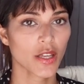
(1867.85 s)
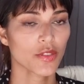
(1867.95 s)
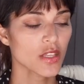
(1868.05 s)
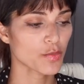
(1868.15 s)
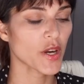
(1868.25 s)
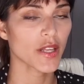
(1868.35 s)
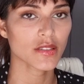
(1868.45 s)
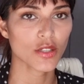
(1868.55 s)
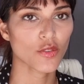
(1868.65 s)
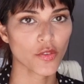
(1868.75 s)
Like if there's
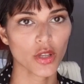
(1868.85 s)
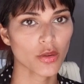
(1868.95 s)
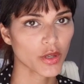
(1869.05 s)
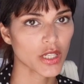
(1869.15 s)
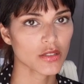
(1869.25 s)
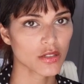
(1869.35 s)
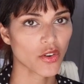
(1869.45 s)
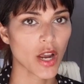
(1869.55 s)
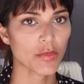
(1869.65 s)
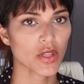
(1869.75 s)
brands that you follow on
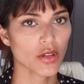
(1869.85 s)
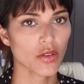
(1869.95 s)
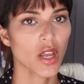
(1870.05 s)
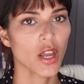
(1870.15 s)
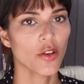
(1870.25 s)
Instagram, you know,